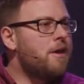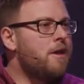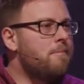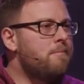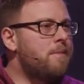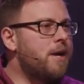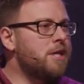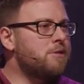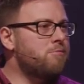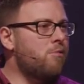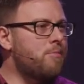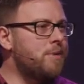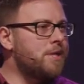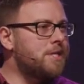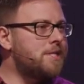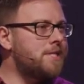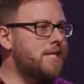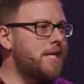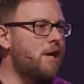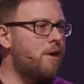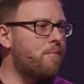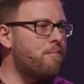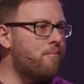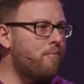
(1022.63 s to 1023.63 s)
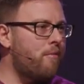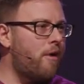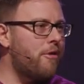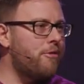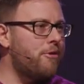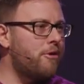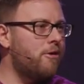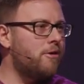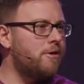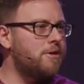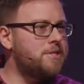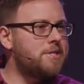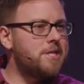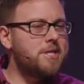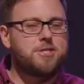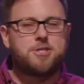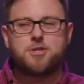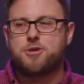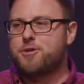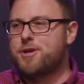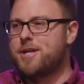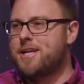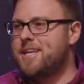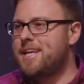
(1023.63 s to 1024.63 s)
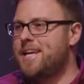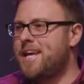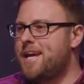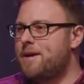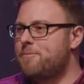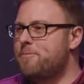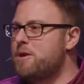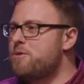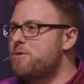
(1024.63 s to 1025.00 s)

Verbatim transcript: because when we see a brother or sister in need, we